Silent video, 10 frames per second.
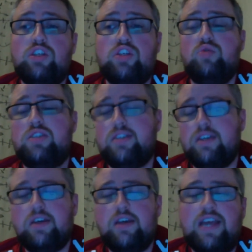So
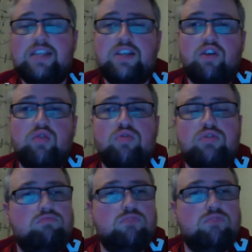it's a growing
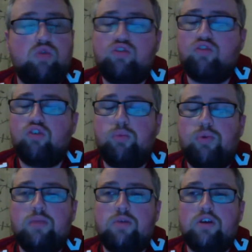tool pretty
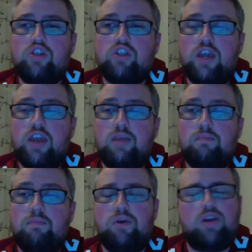much,
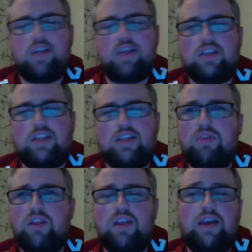but it's
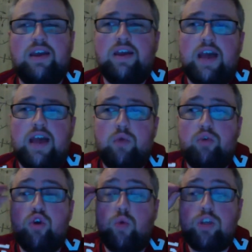something that I would
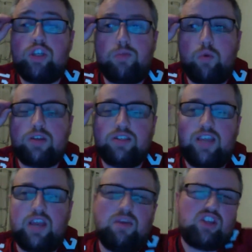not wish in my worst
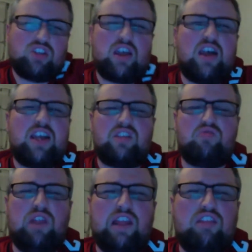enemy. It's just that it's a
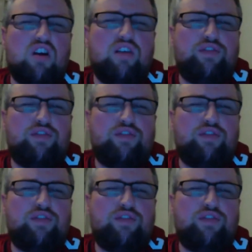really tough